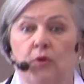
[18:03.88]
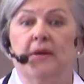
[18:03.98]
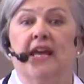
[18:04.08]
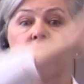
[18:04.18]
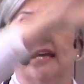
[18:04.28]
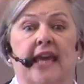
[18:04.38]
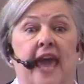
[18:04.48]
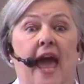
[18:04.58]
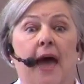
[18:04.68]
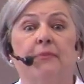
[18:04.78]
would be
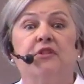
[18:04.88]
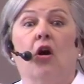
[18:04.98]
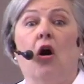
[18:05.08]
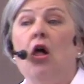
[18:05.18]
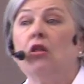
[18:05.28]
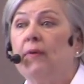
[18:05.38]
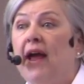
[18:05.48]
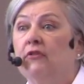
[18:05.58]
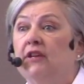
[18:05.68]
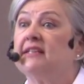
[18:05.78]
encamped all
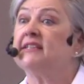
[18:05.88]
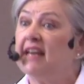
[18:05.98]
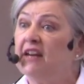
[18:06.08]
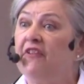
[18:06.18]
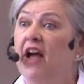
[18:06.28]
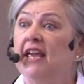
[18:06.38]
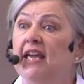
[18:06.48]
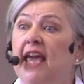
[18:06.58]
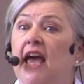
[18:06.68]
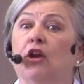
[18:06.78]
around it, signifying
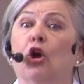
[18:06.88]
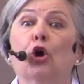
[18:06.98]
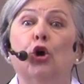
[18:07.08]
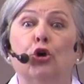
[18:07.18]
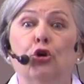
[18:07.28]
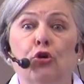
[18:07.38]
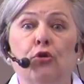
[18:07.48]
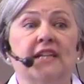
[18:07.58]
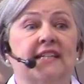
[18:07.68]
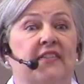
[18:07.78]
again,
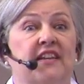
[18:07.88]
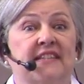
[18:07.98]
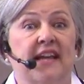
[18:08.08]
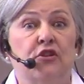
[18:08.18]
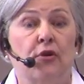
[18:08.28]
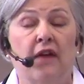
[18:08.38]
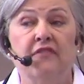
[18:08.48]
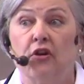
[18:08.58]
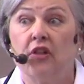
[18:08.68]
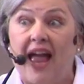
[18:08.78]
who is at the center
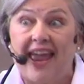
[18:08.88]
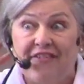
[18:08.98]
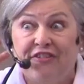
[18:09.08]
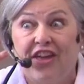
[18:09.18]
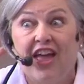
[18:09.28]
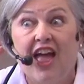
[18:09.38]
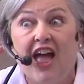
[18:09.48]
of their life?